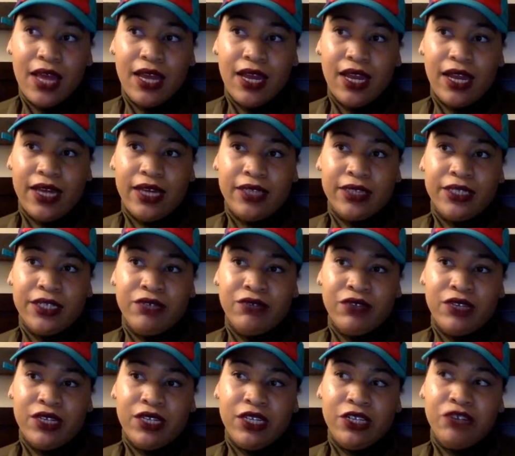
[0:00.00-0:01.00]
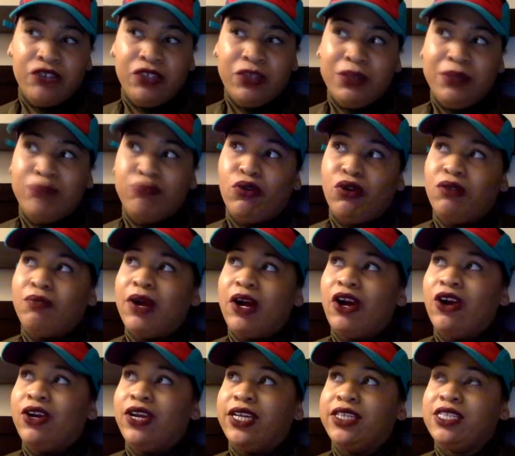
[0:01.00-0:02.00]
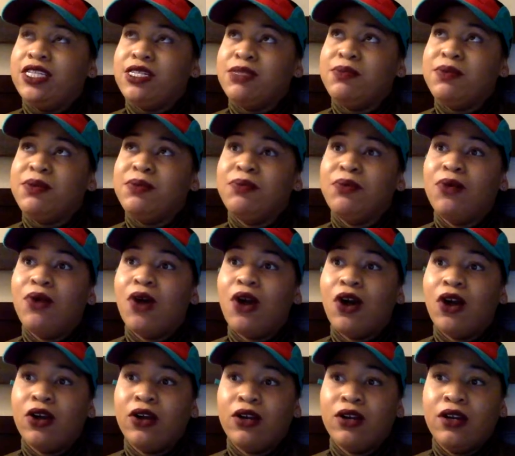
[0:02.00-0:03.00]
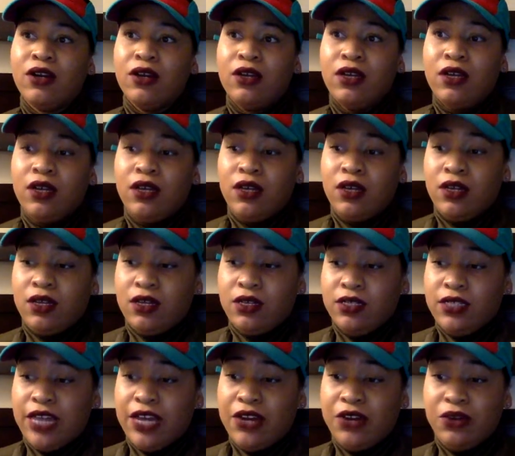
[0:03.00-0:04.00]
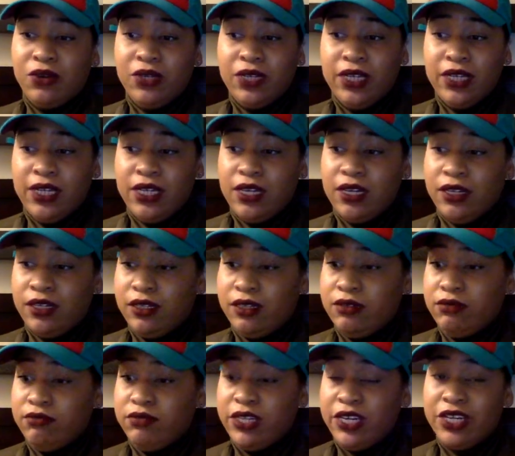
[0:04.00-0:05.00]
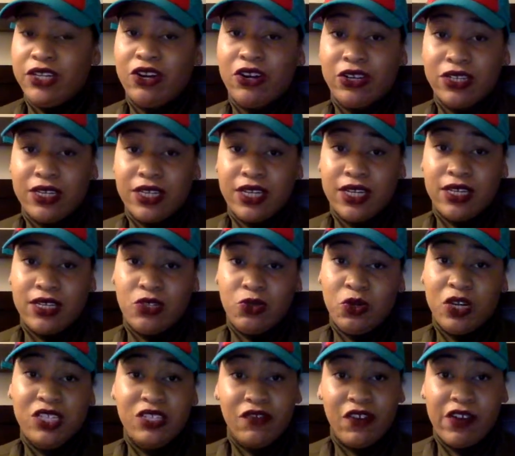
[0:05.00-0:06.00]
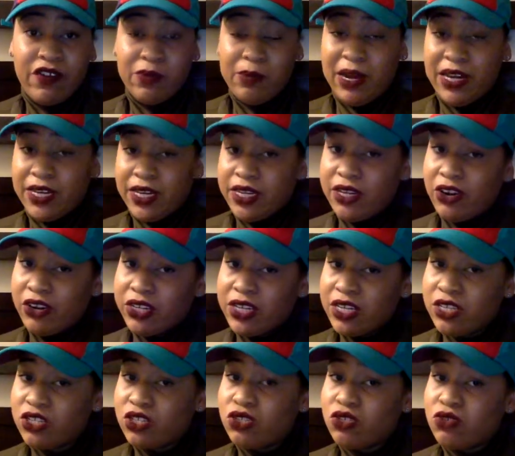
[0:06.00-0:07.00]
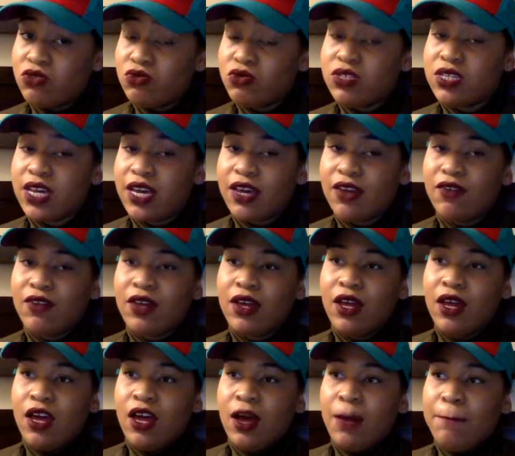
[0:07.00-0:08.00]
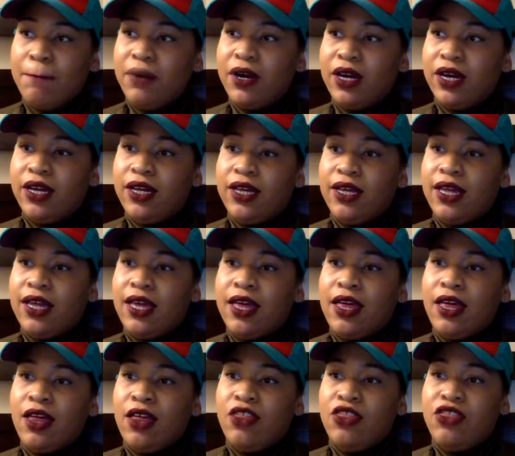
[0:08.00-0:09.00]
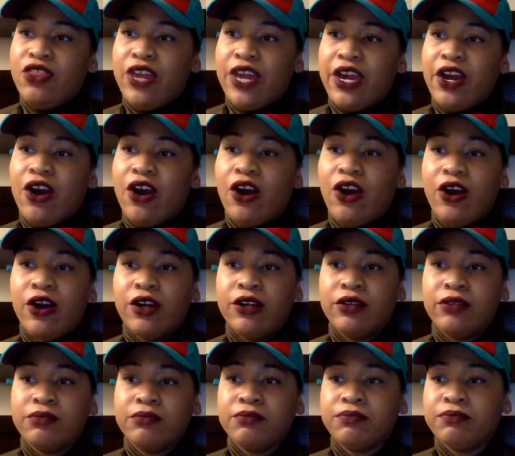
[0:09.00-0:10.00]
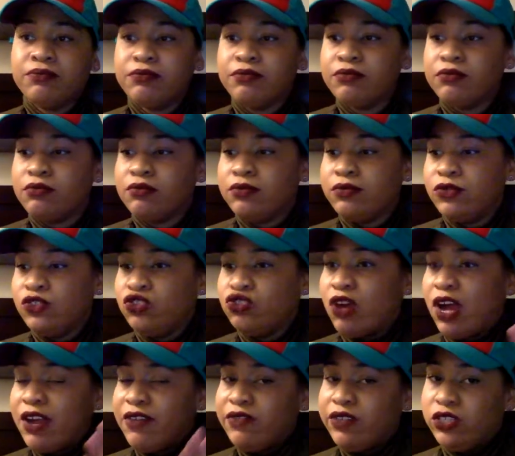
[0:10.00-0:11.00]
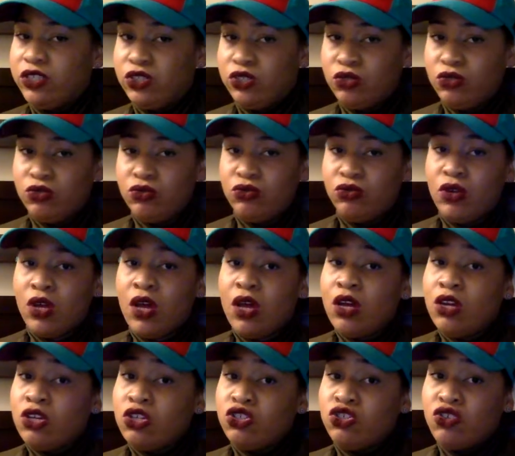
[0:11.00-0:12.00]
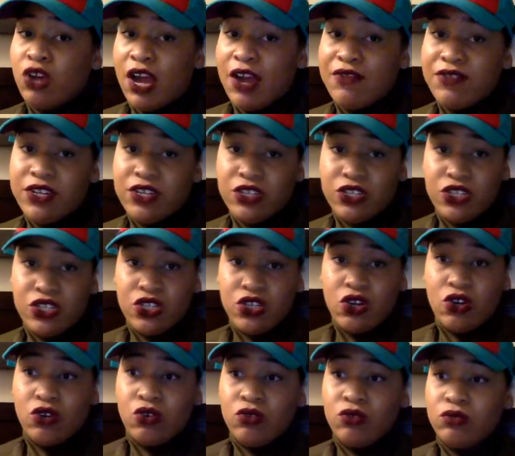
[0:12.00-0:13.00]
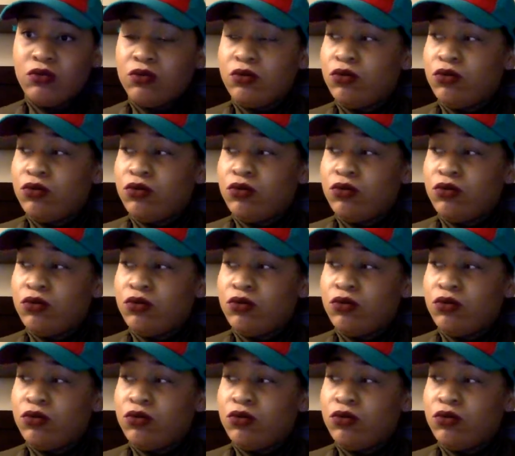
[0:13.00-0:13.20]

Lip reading: Like, it literally broke my heart. Like, these people are not only getting our kids, doing us a favor by getting our kids to school safe, but they are driving to school, driving in the snow.